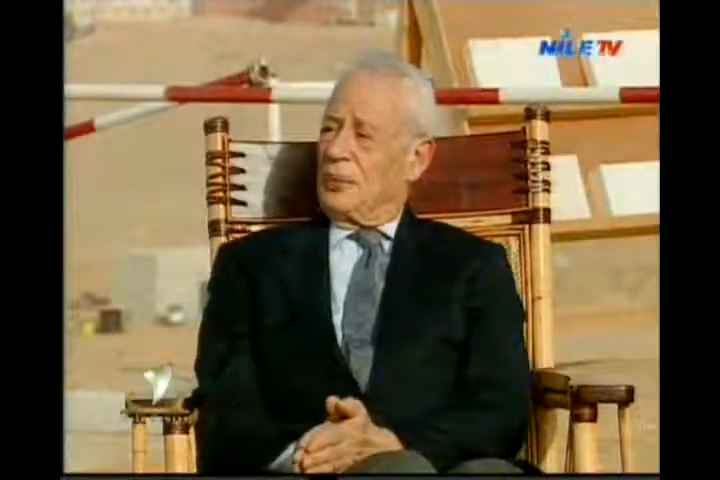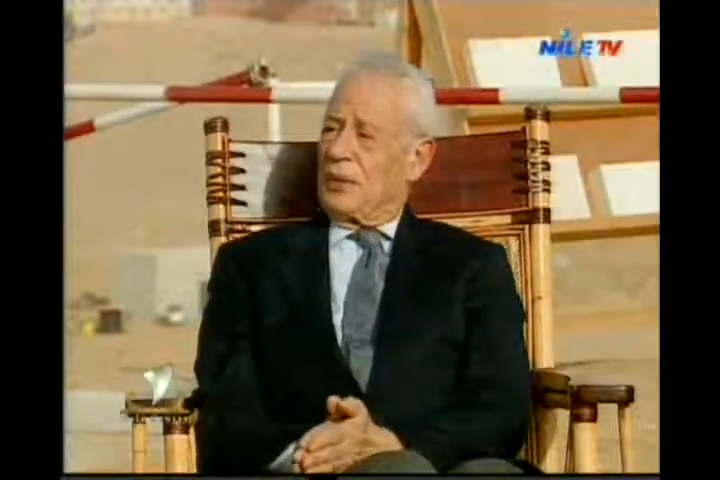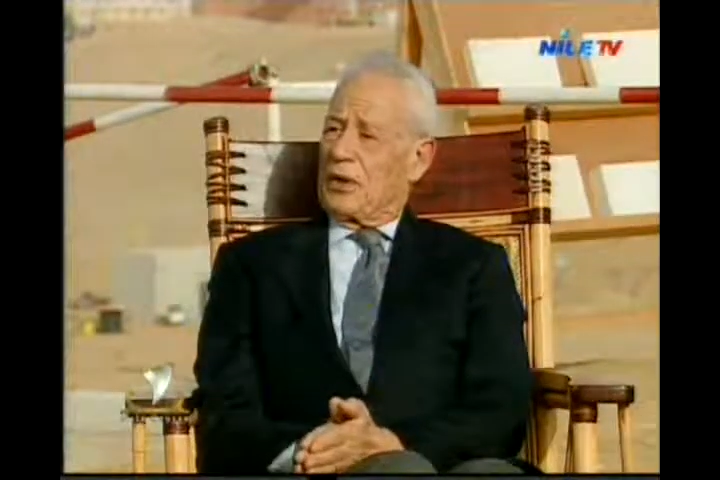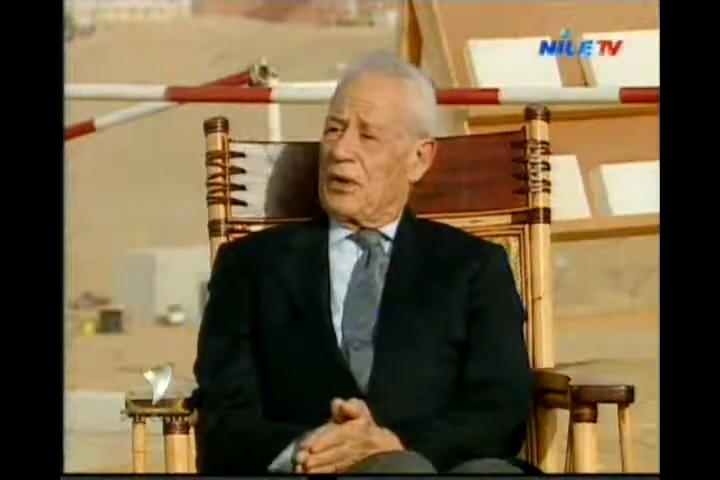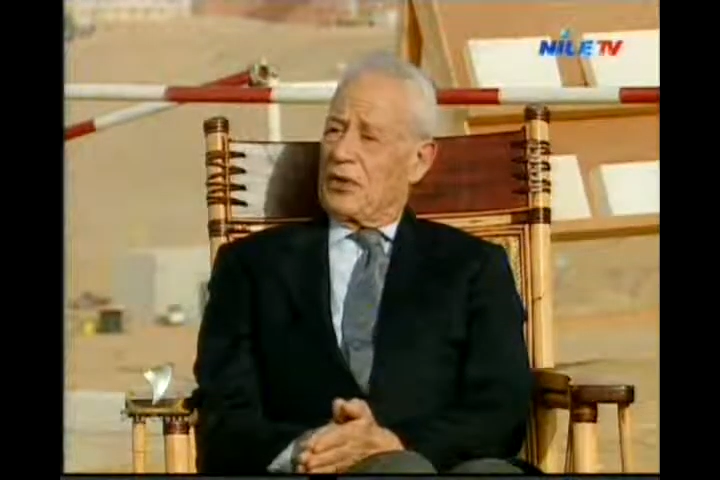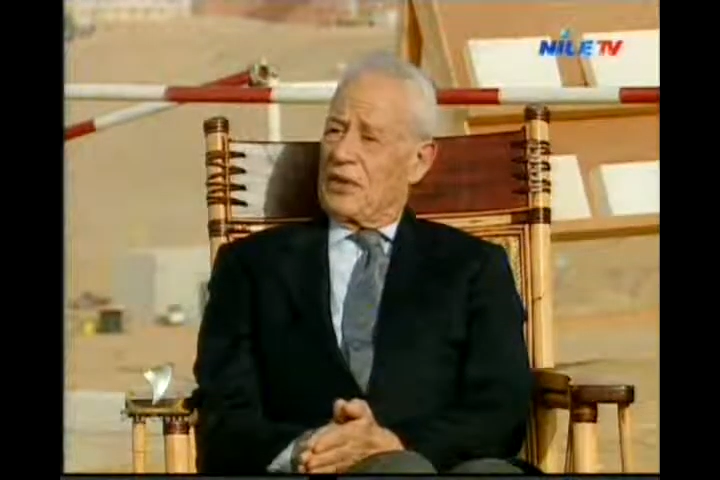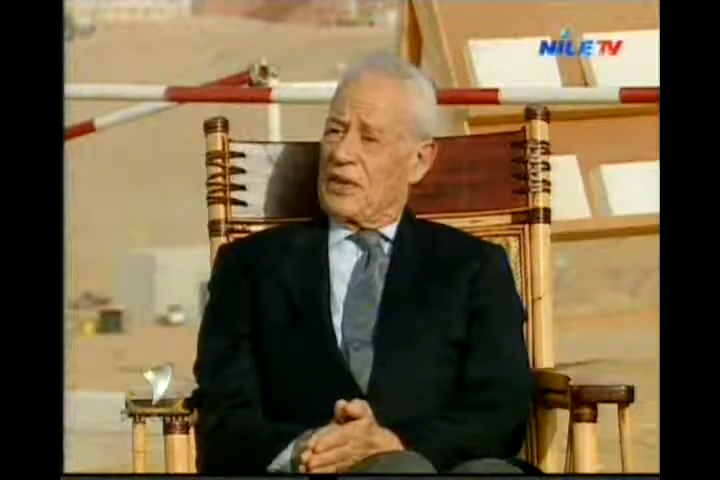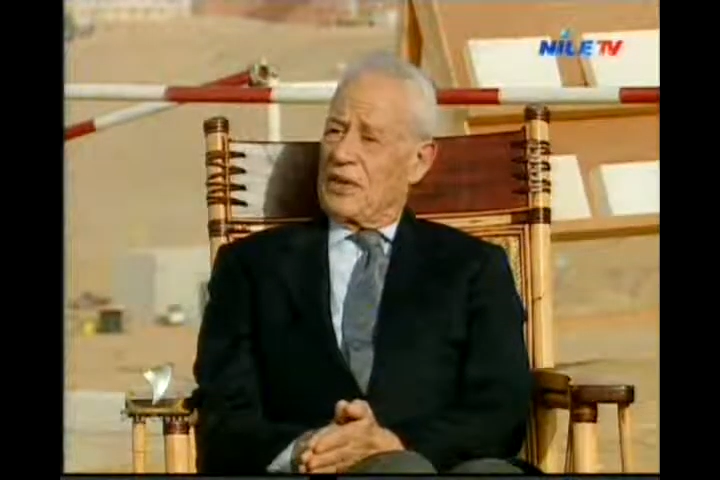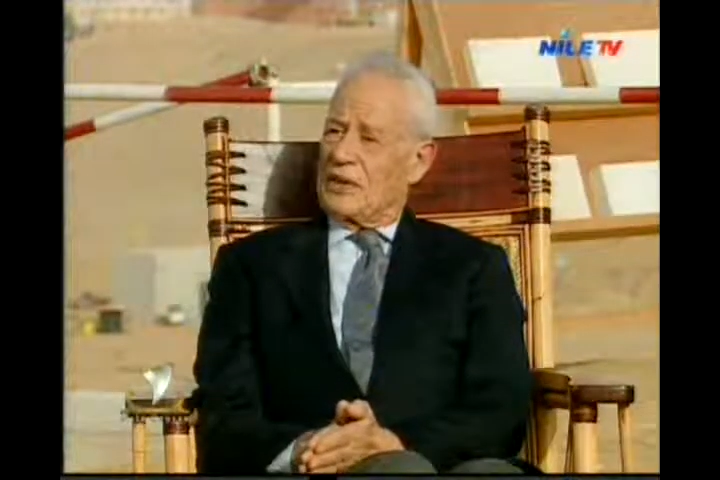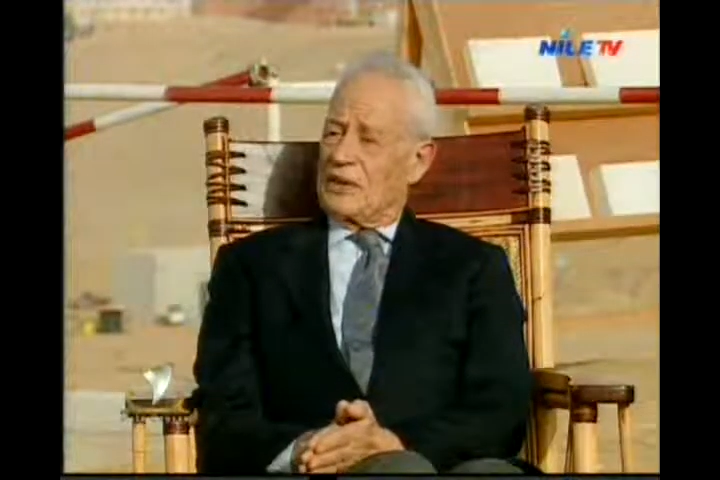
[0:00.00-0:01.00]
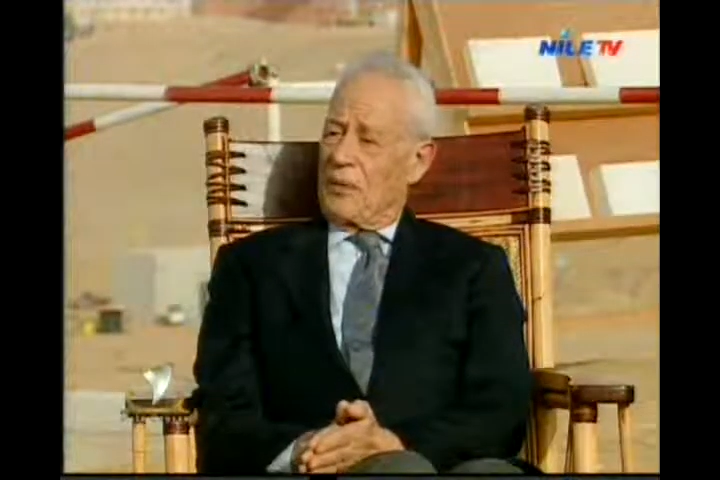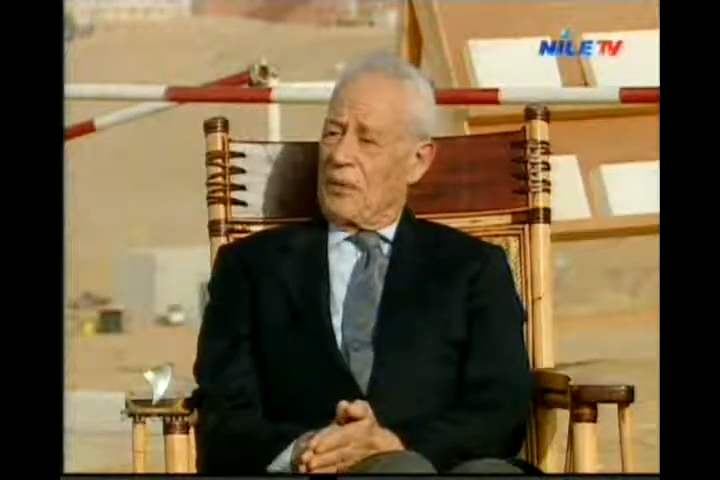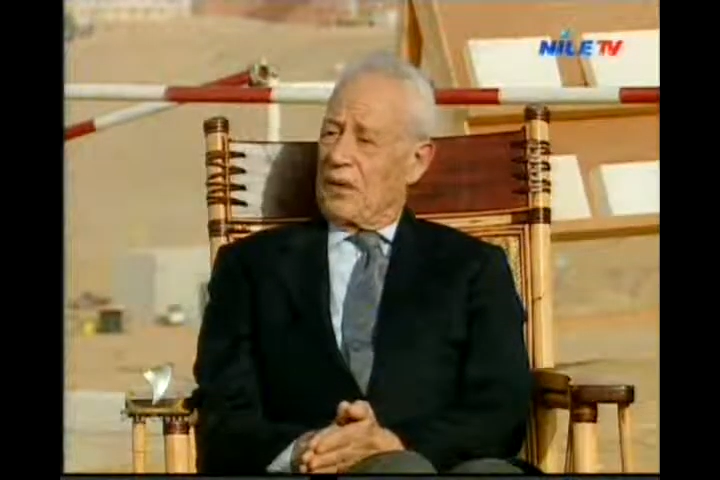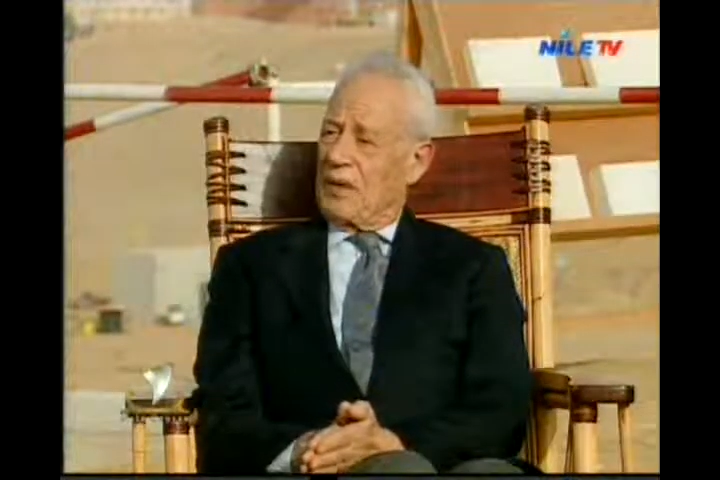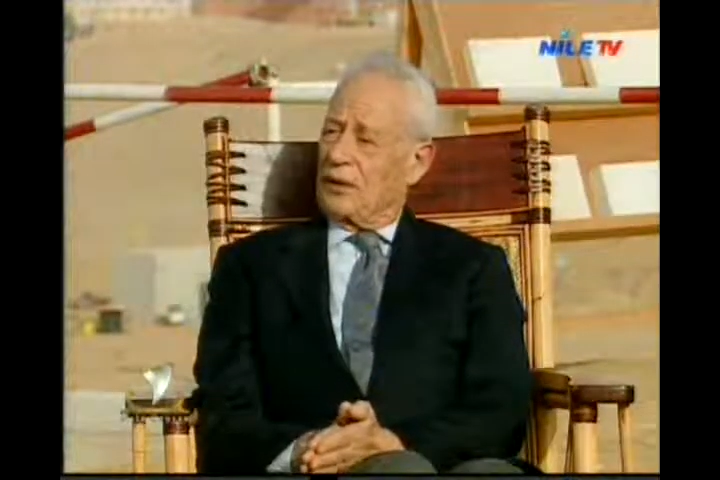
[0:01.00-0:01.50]
because there is
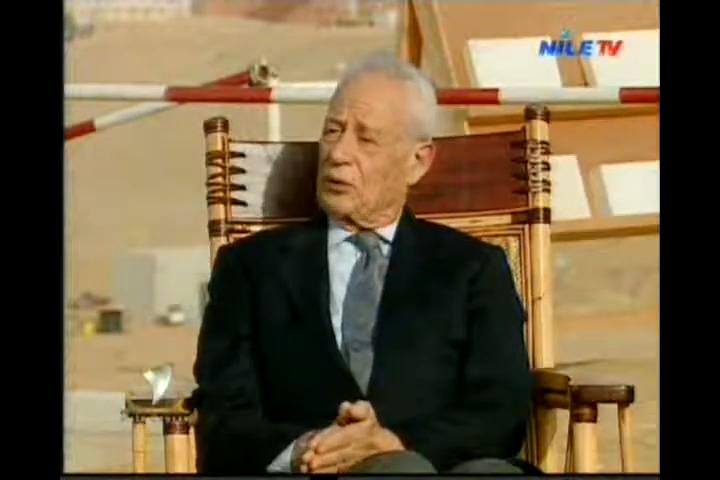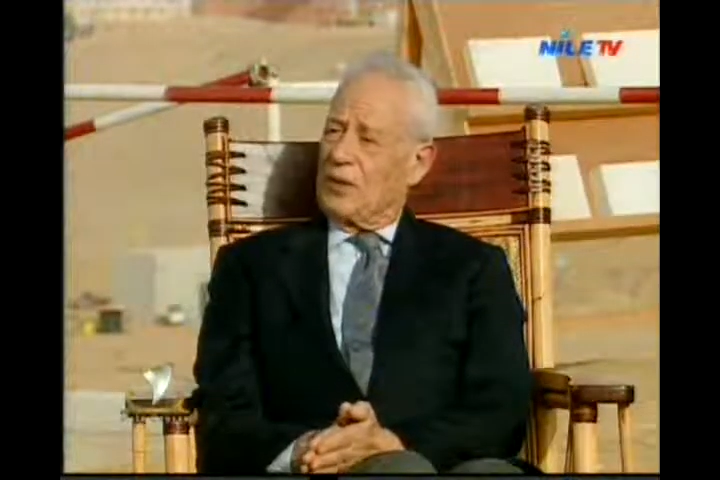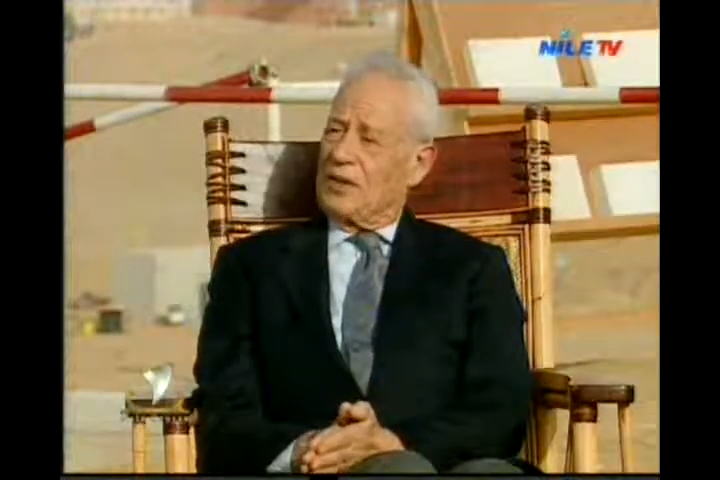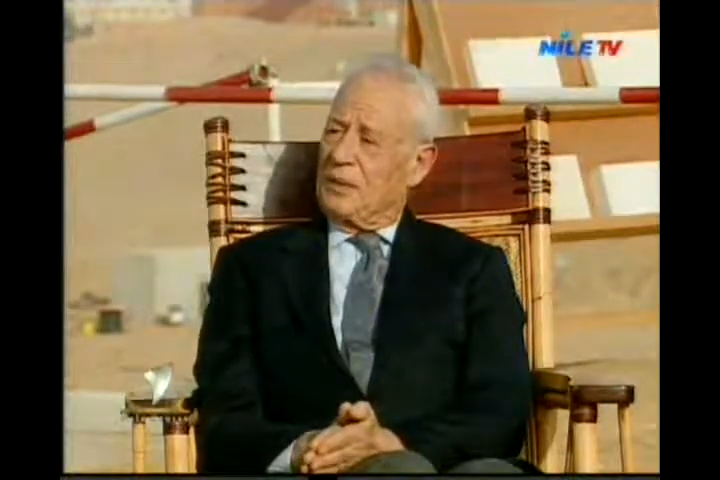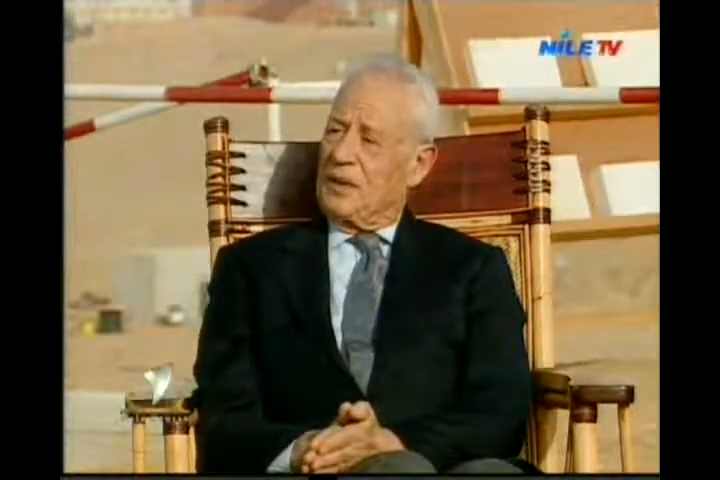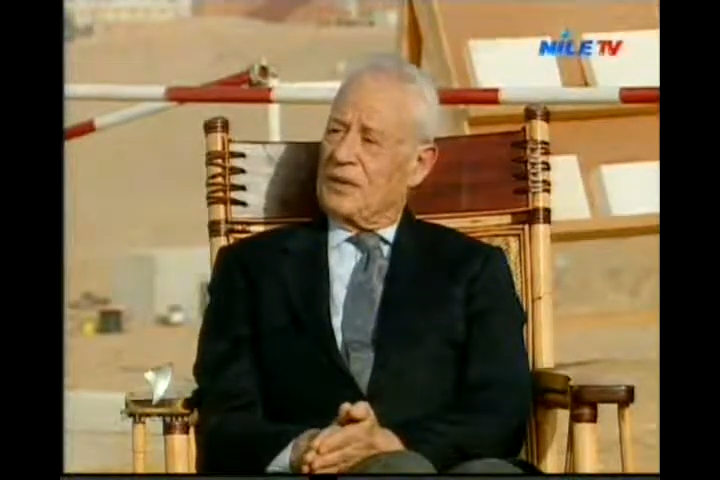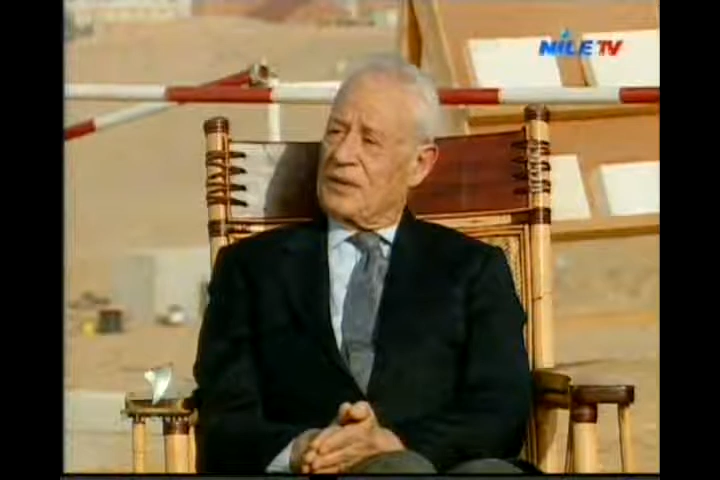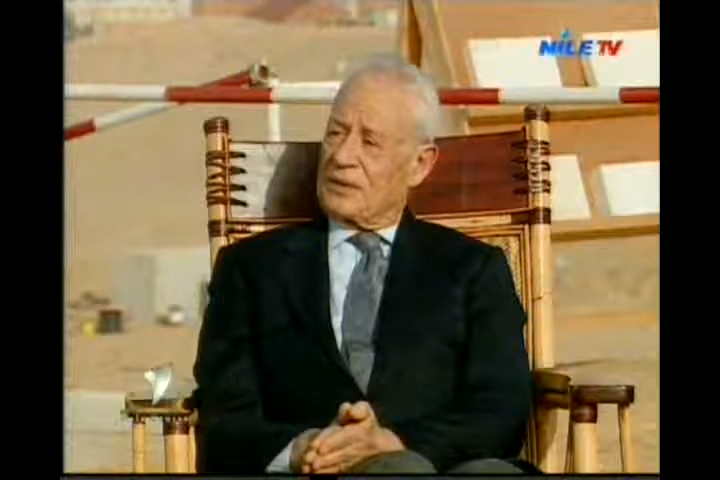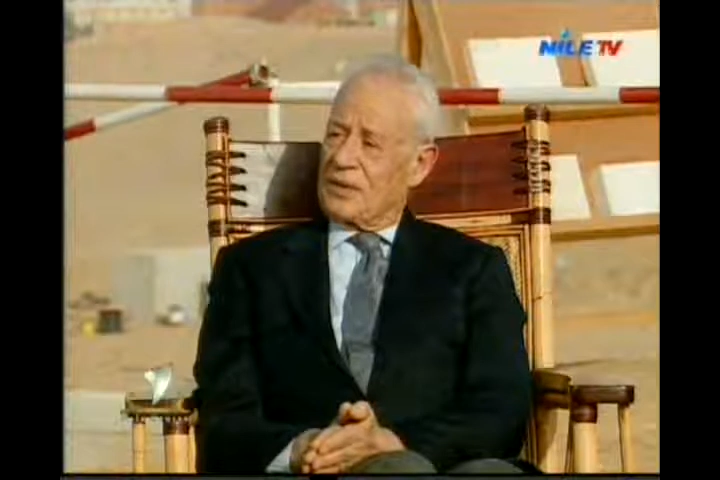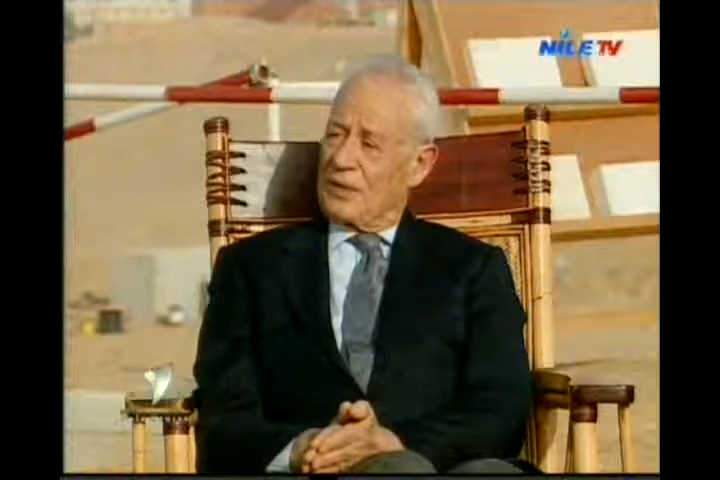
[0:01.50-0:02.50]
something like 20 meters